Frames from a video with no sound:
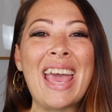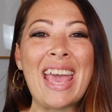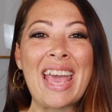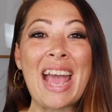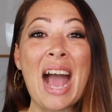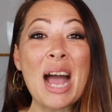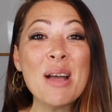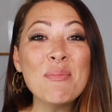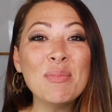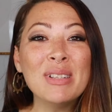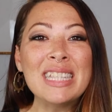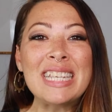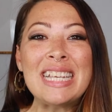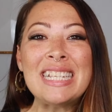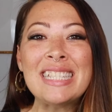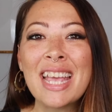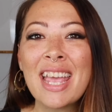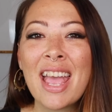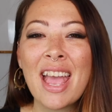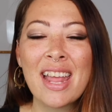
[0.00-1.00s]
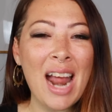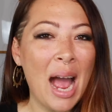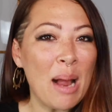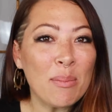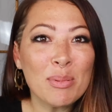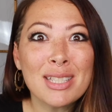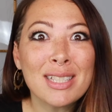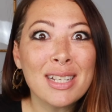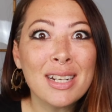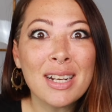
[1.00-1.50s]
Hey, I'm Elize, and
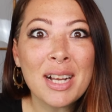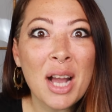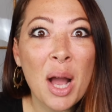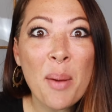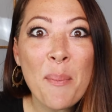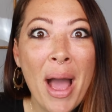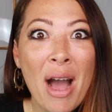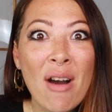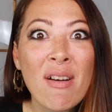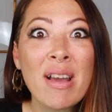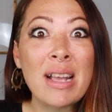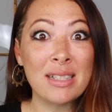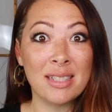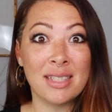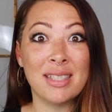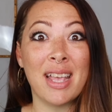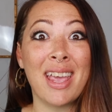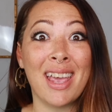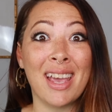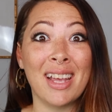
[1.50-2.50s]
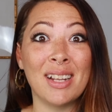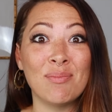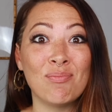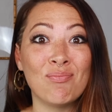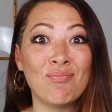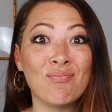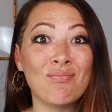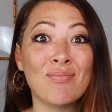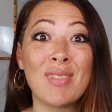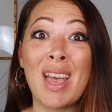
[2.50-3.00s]
I'm just gonna come out and say it.
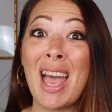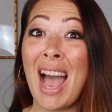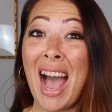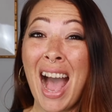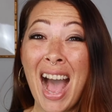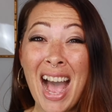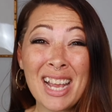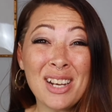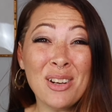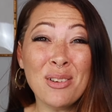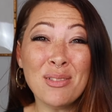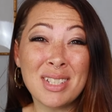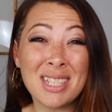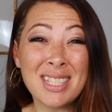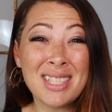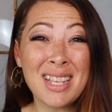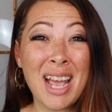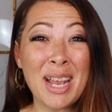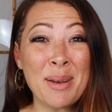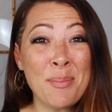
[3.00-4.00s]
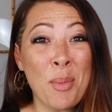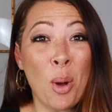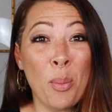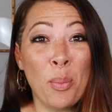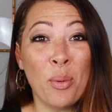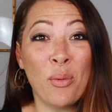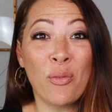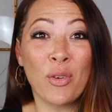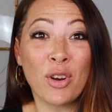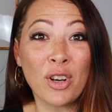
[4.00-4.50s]
I don't design
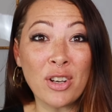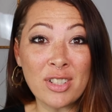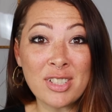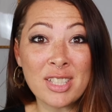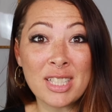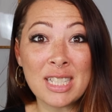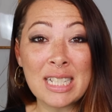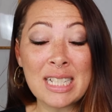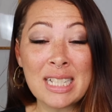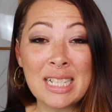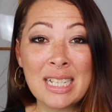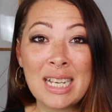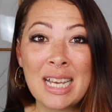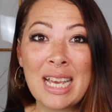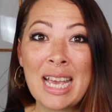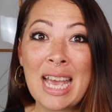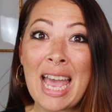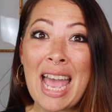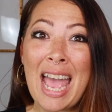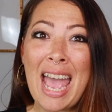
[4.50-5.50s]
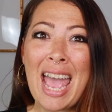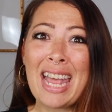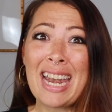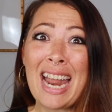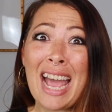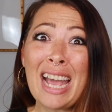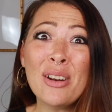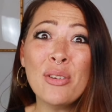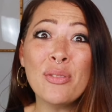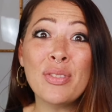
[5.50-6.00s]
mobile first, and
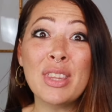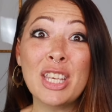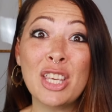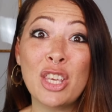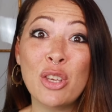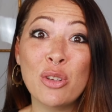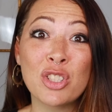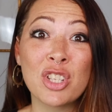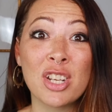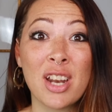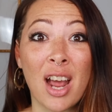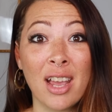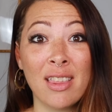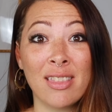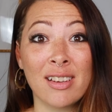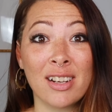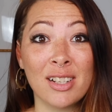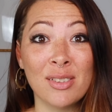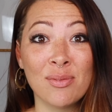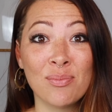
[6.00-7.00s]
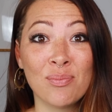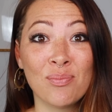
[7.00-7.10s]
I don't think you should either.